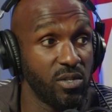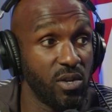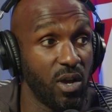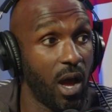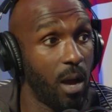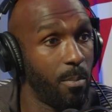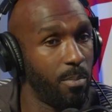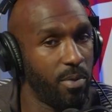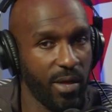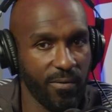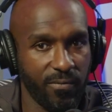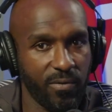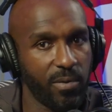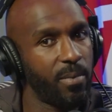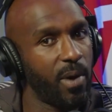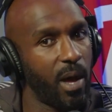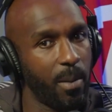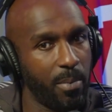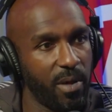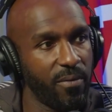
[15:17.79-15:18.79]
I play
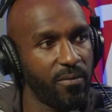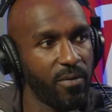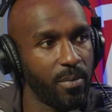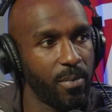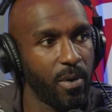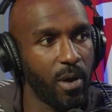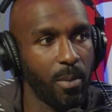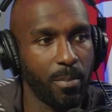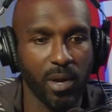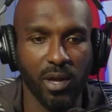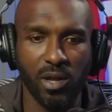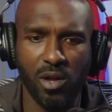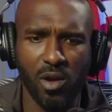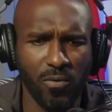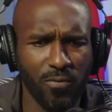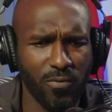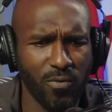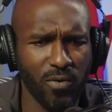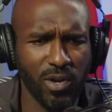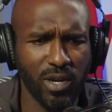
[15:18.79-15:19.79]
football, but
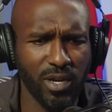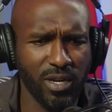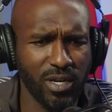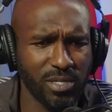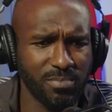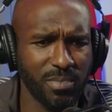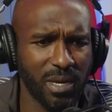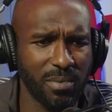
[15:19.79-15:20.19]
go 4 years,